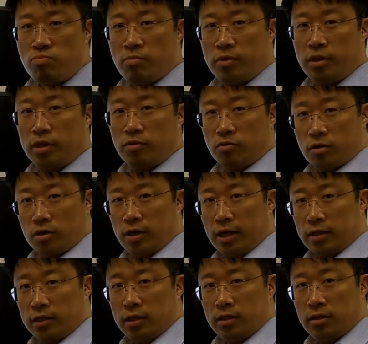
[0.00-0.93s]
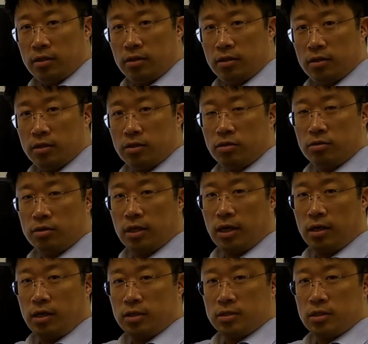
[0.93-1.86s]
Then you collect it, you
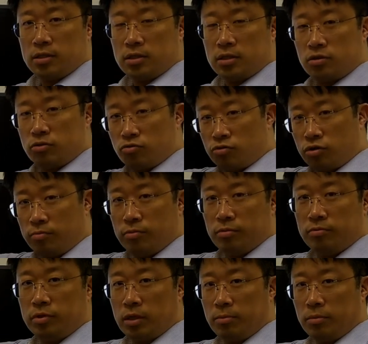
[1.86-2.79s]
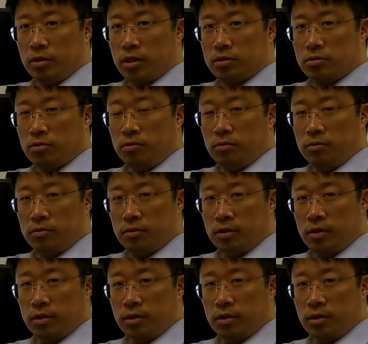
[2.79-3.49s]
dialysis to remove the imidazole,